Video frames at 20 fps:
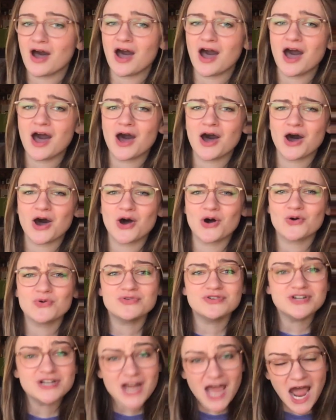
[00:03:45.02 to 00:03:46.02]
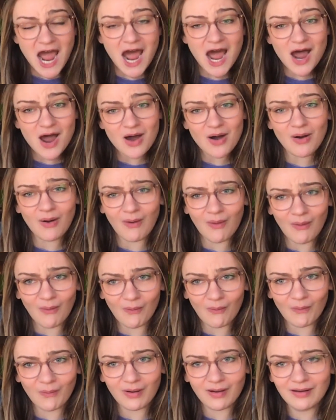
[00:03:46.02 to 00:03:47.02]
Oh
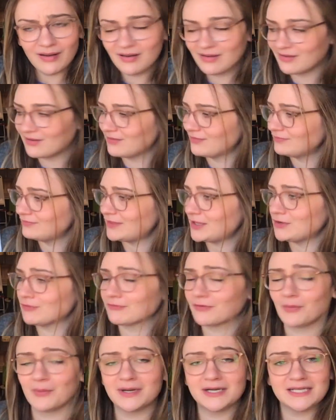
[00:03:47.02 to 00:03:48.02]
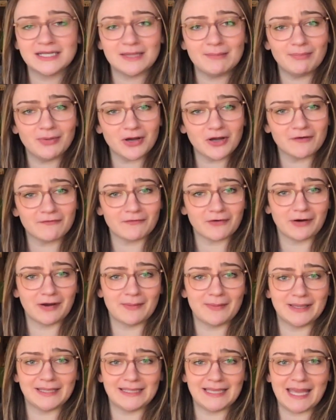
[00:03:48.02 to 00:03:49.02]
no! They ruined the book for
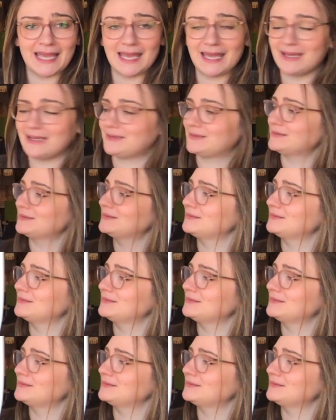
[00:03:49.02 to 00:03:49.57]
him again.